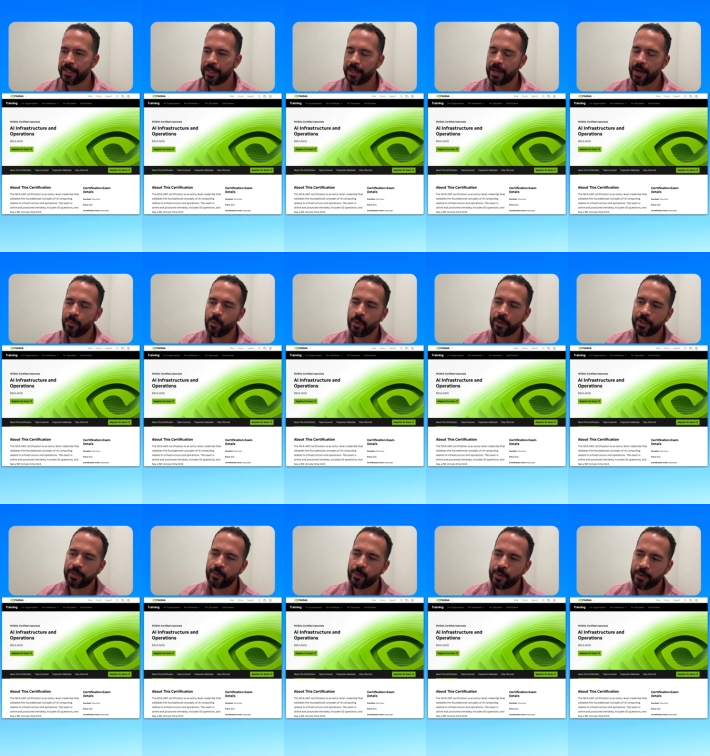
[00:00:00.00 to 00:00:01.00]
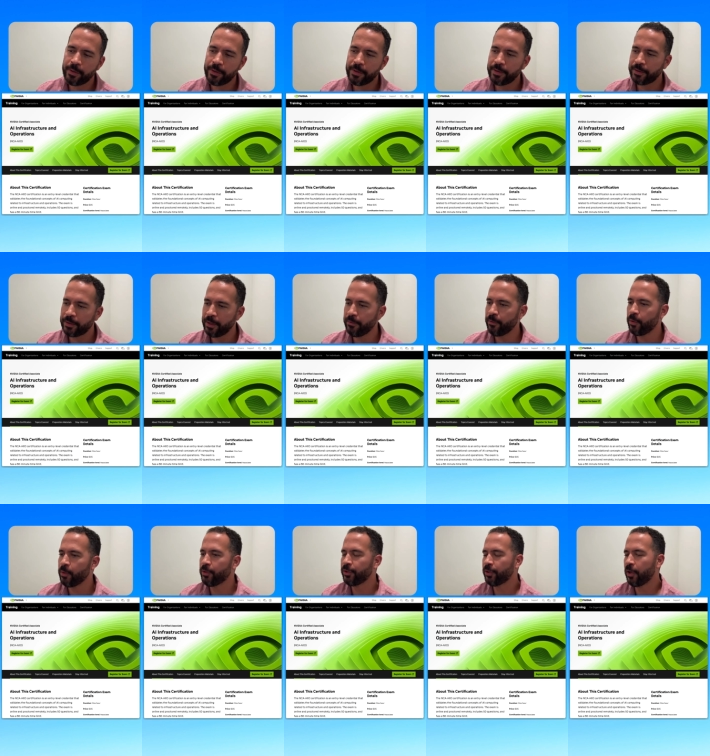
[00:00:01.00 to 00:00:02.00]
Now, I'm working with
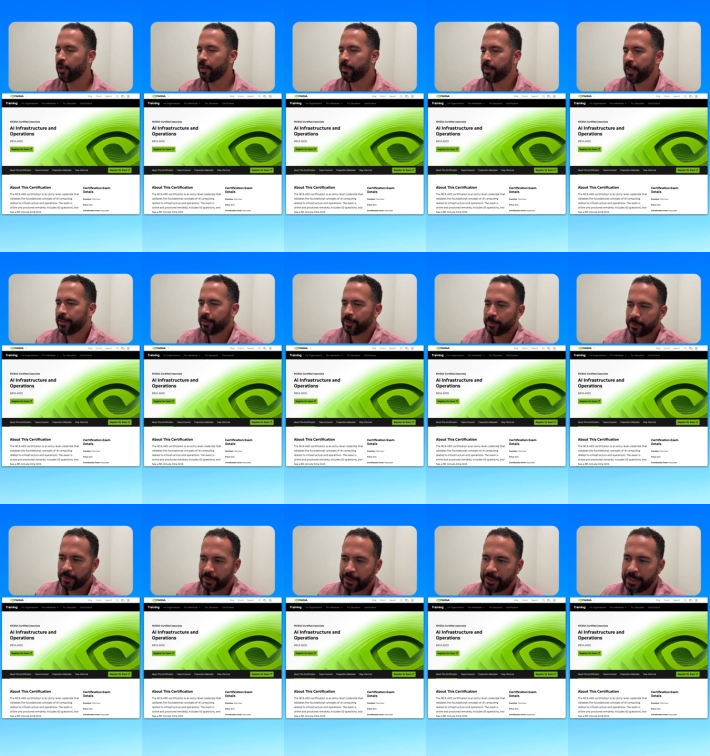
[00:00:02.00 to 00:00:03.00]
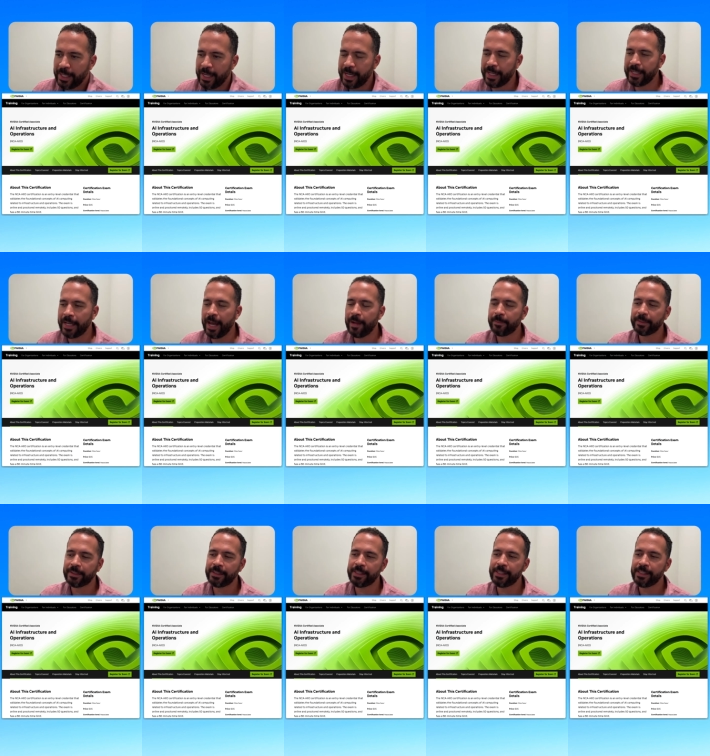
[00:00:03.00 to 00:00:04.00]
several startup customers and
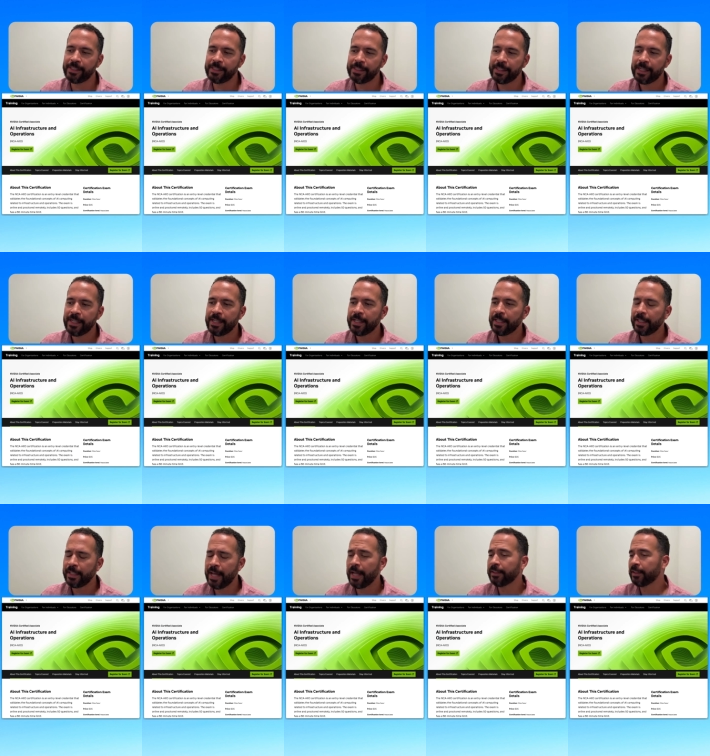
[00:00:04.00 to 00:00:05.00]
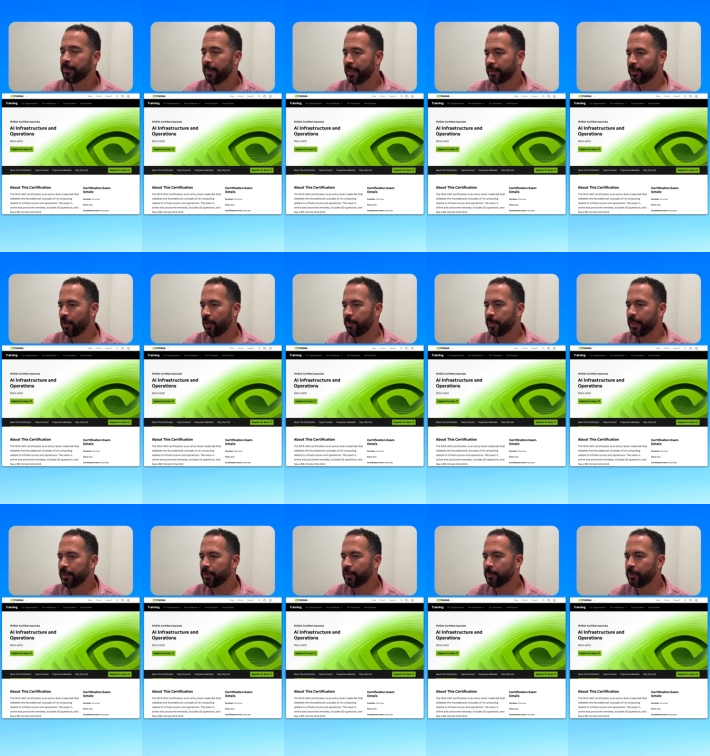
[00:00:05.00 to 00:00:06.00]
I'm seeing lots of my startup
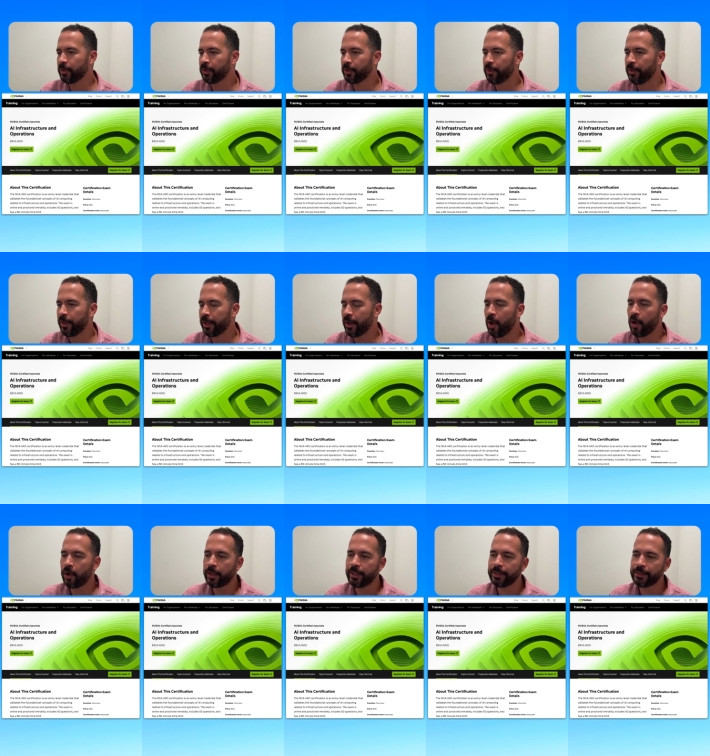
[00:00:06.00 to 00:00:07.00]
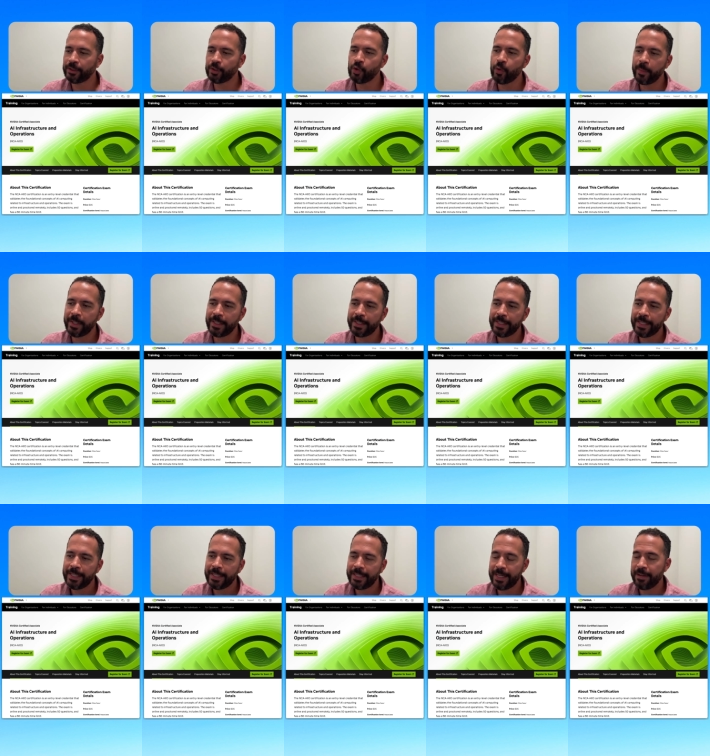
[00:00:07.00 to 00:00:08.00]
customers that are consuming
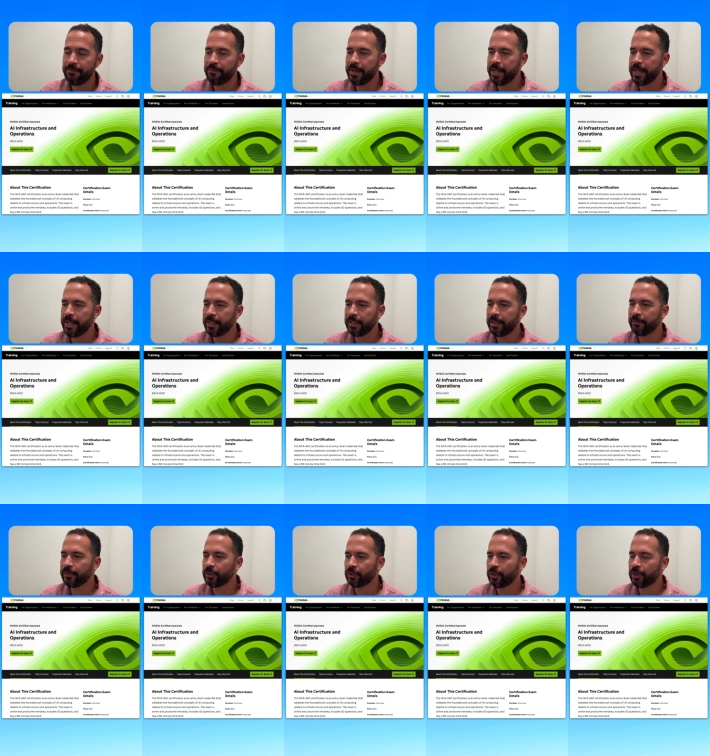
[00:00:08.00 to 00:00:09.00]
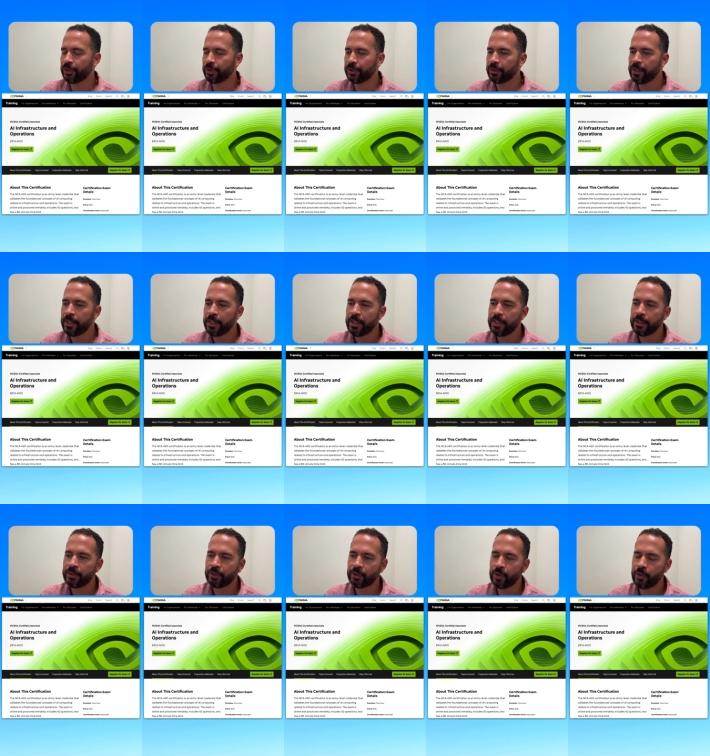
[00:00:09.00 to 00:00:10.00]
NVIDIA infrastructure.
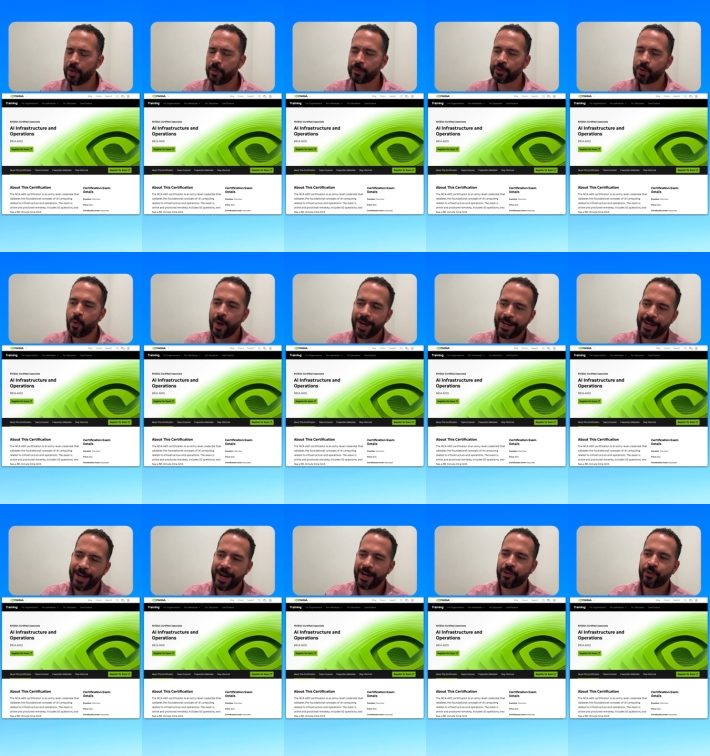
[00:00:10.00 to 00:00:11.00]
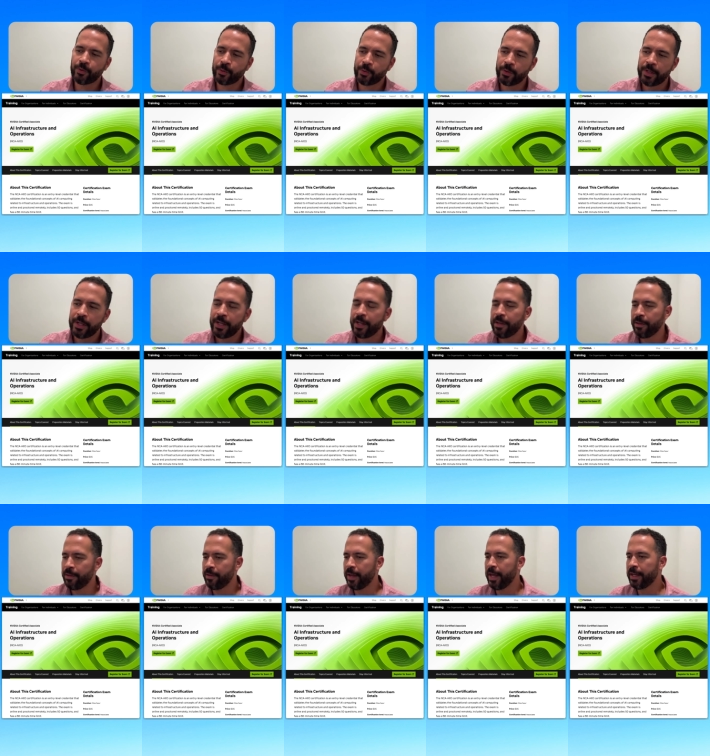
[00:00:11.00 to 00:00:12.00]
So it was quite natural
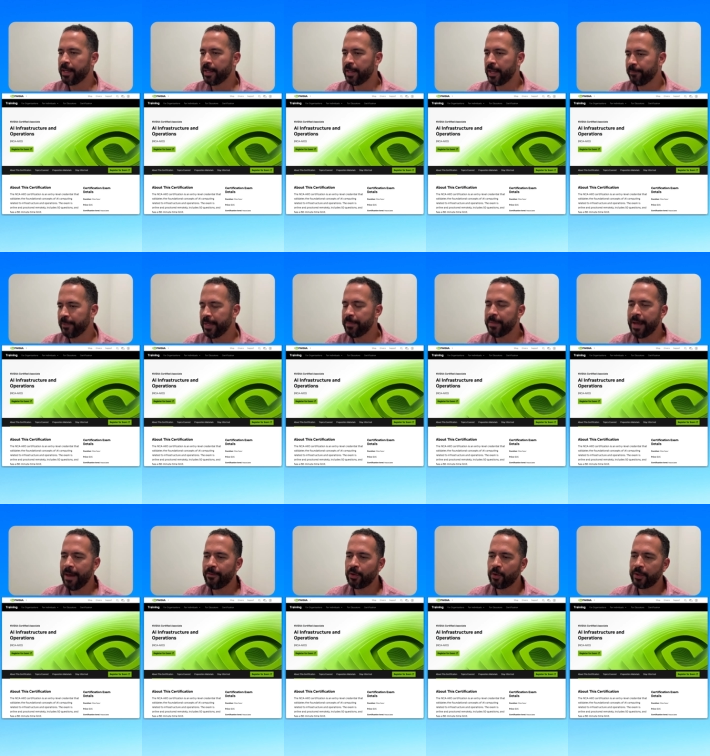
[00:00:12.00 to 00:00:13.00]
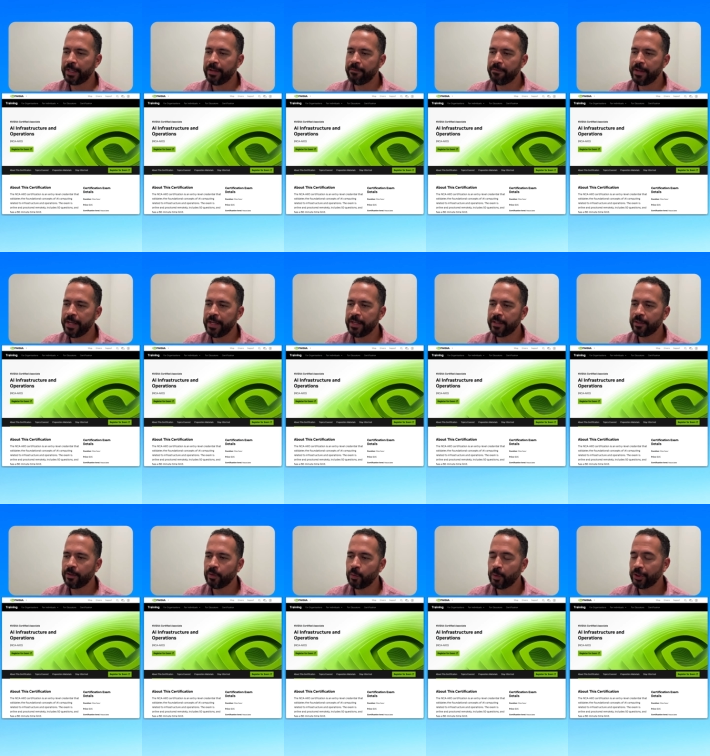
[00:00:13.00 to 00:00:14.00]
that deep diving on
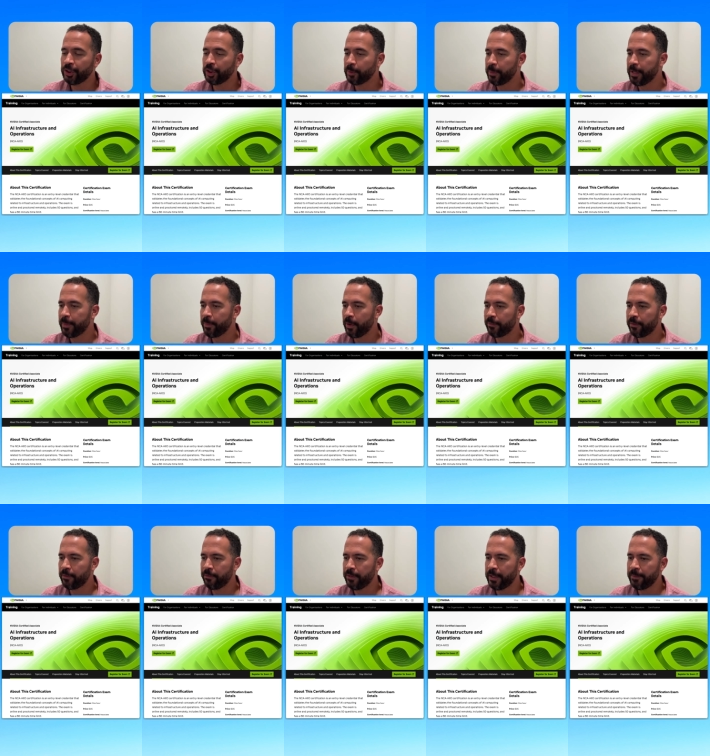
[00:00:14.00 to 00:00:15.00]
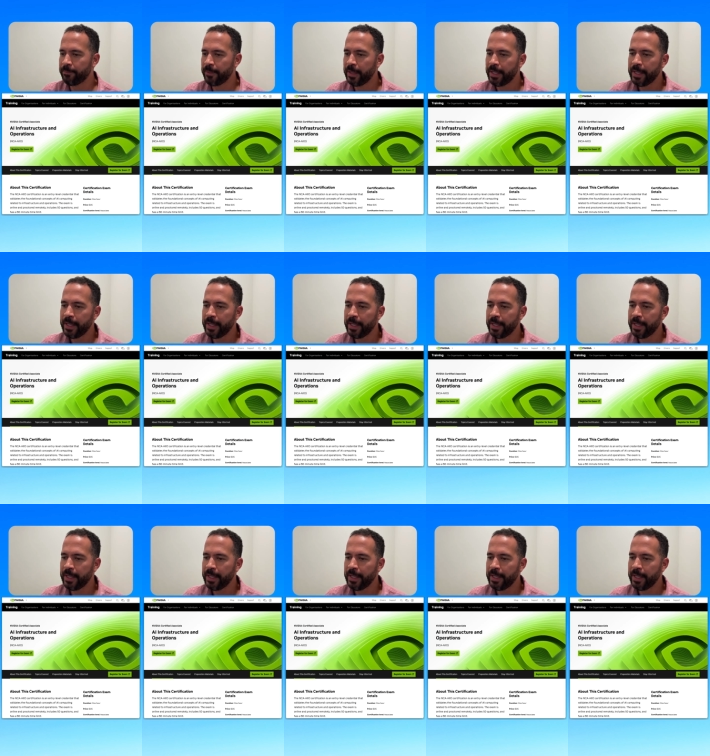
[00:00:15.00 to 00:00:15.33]
NVIDIA would just be a perfect fit.